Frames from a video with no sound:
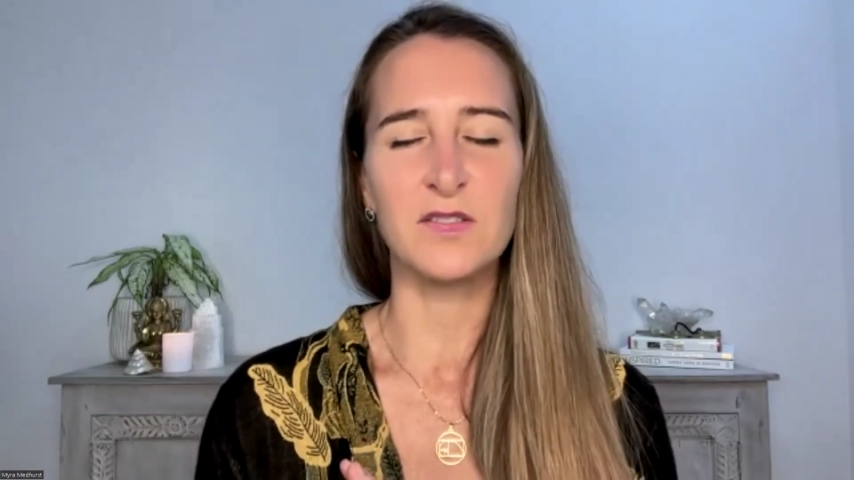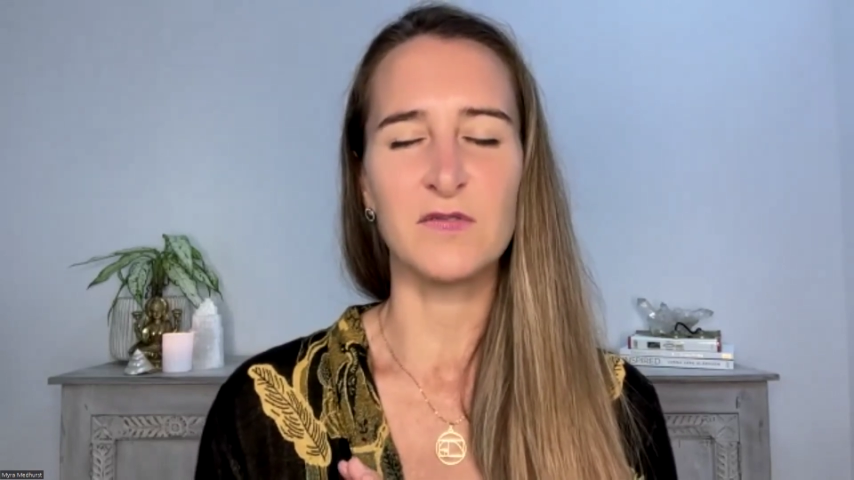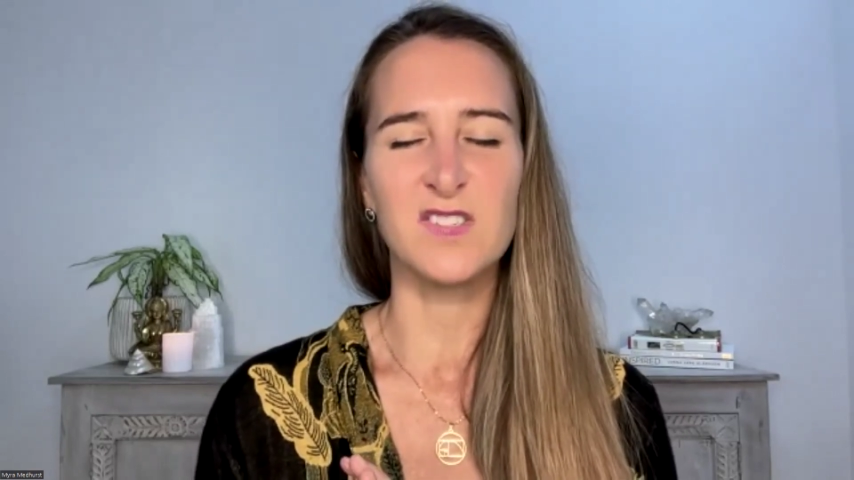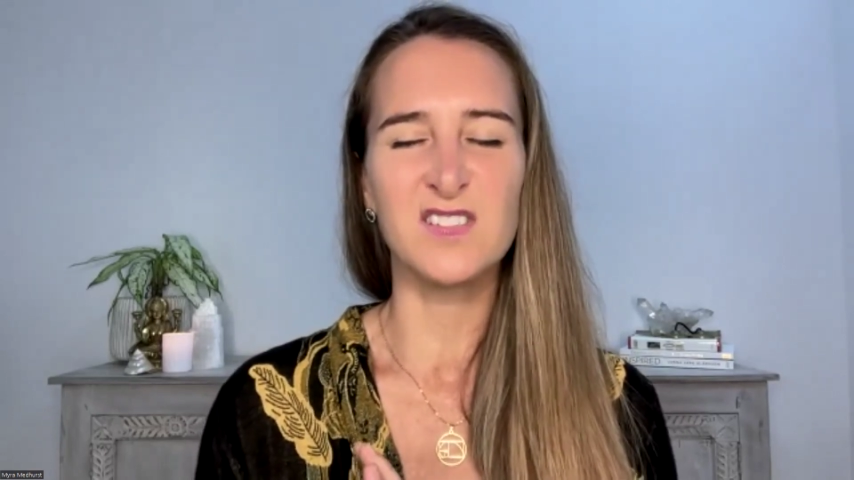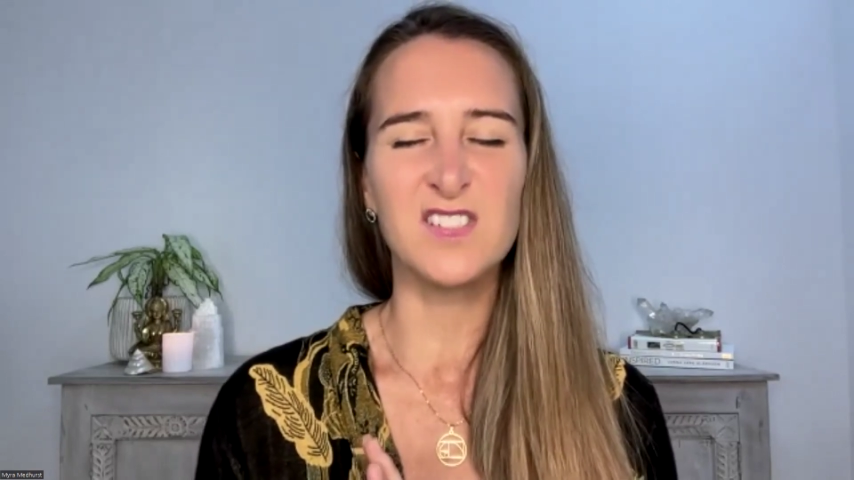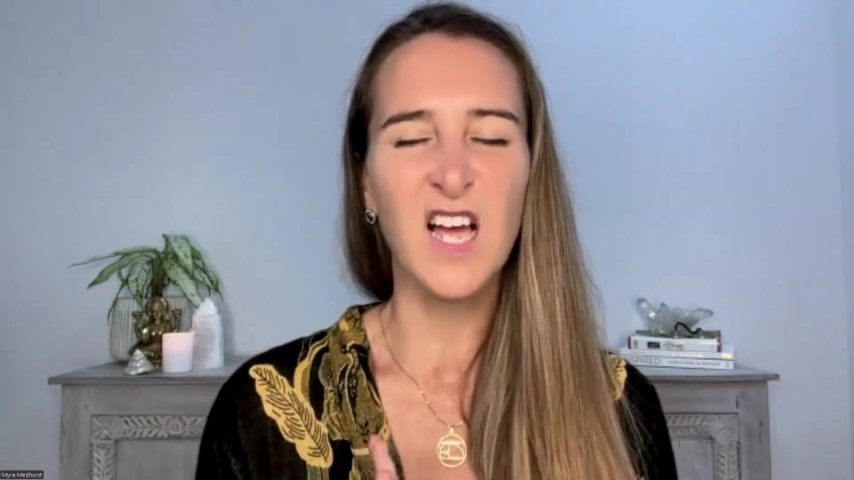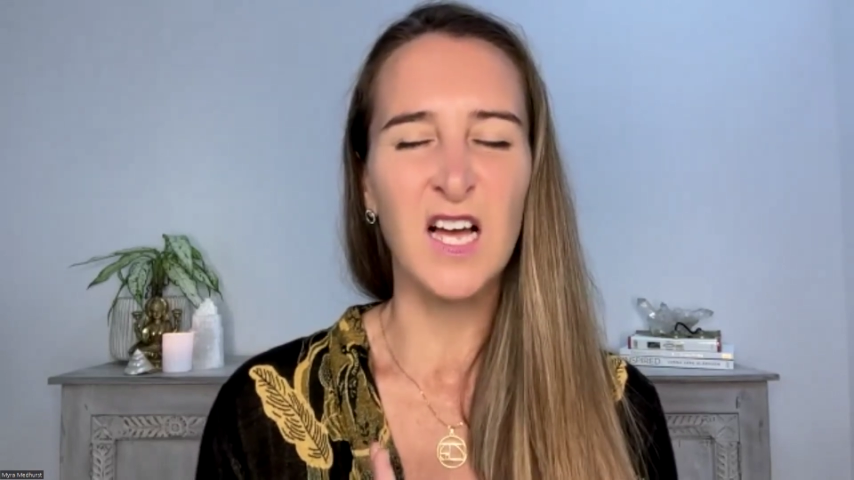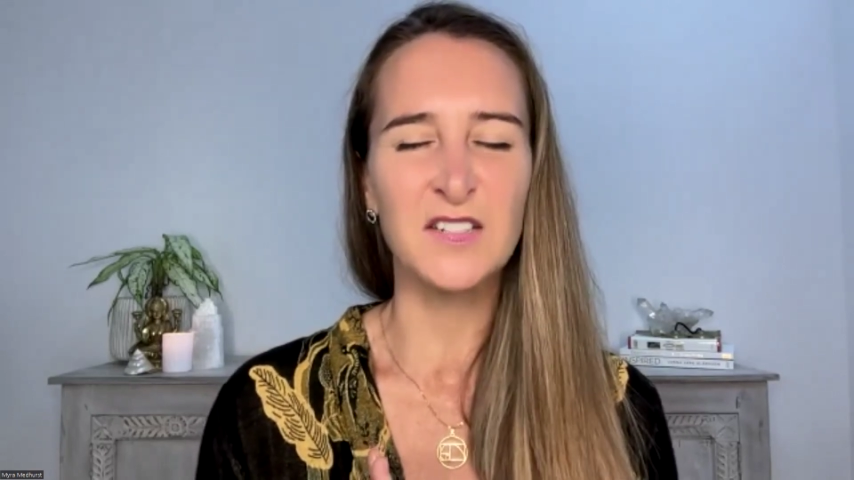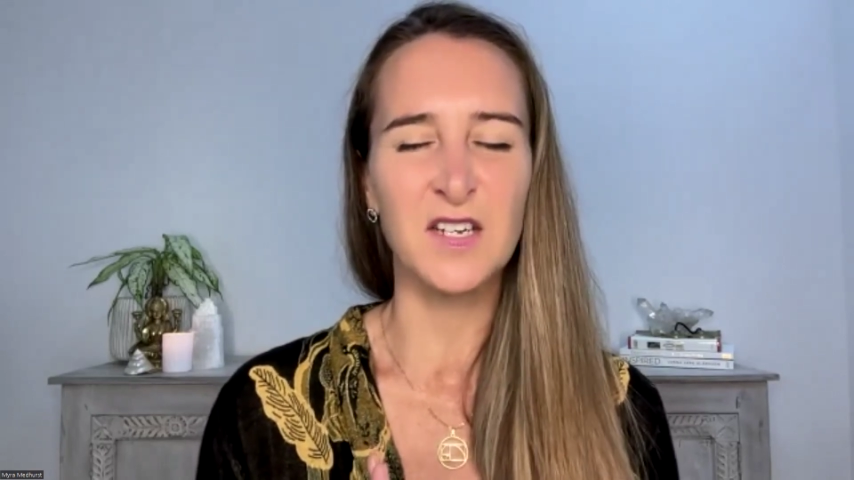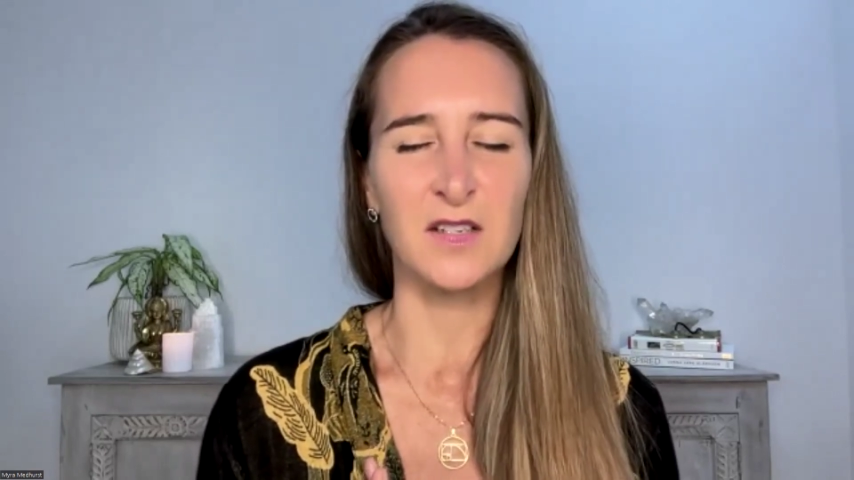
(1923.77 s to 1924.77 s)
of
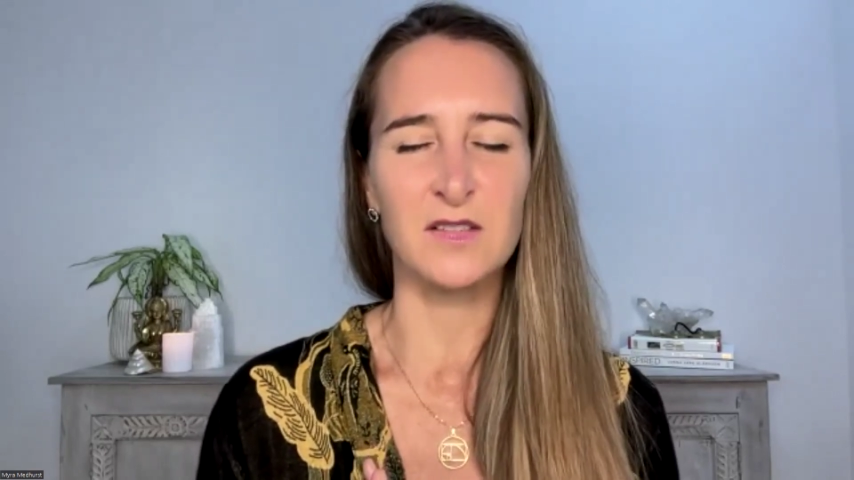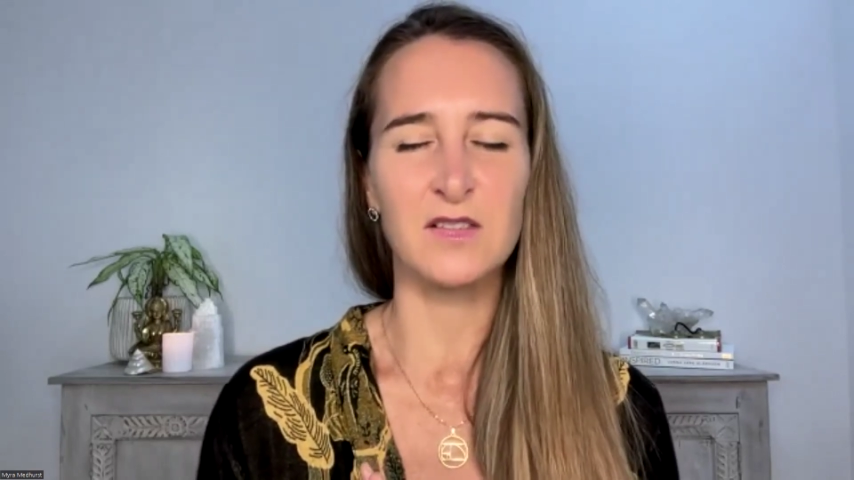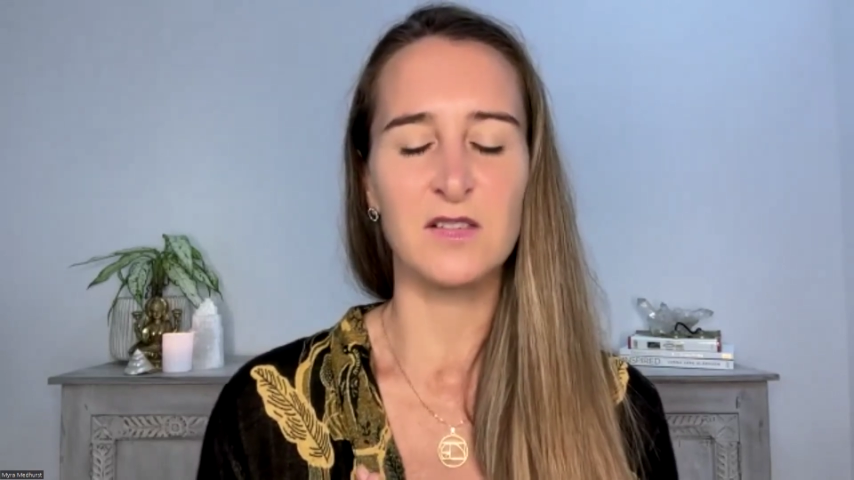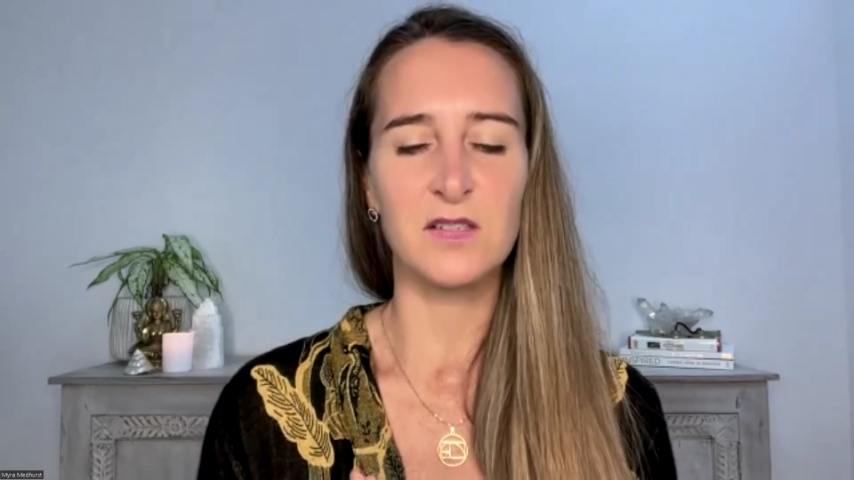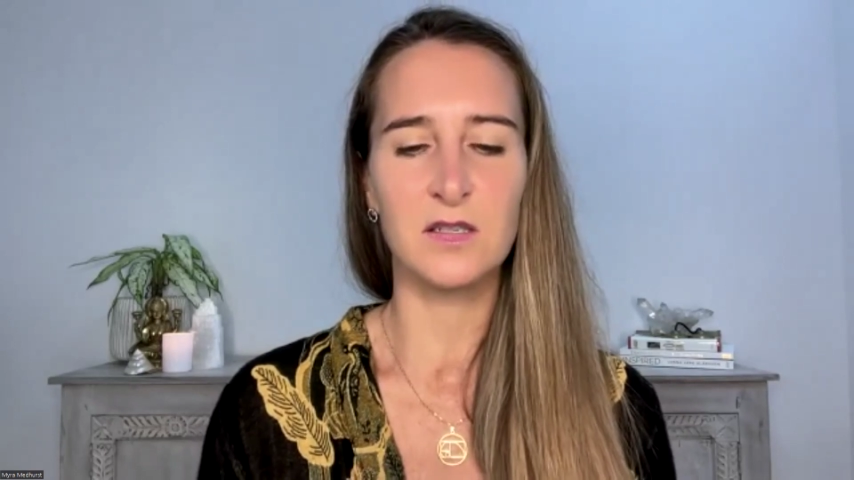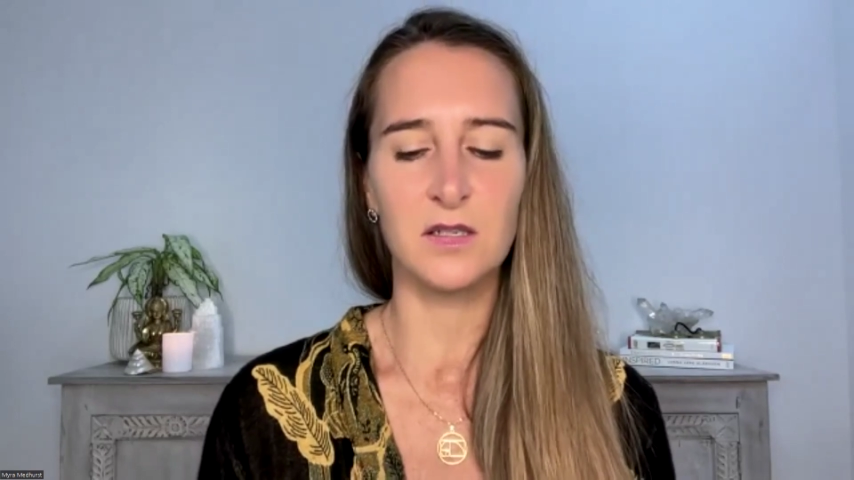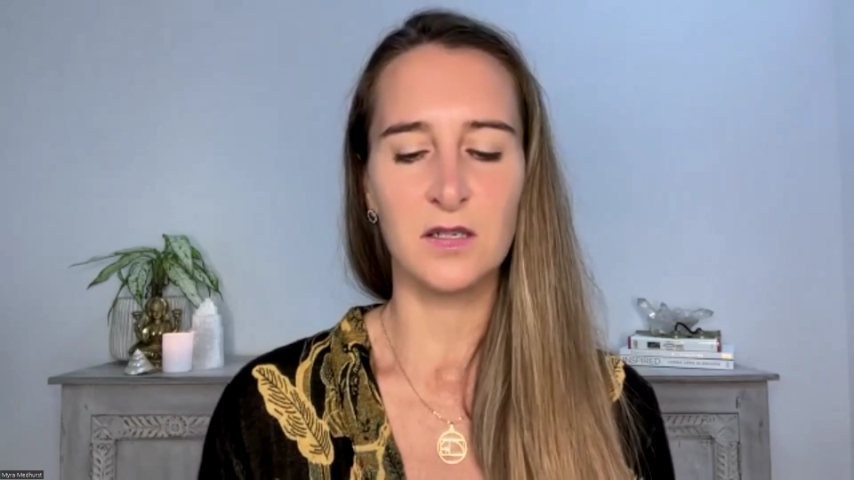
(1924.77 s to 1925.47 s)
stardust,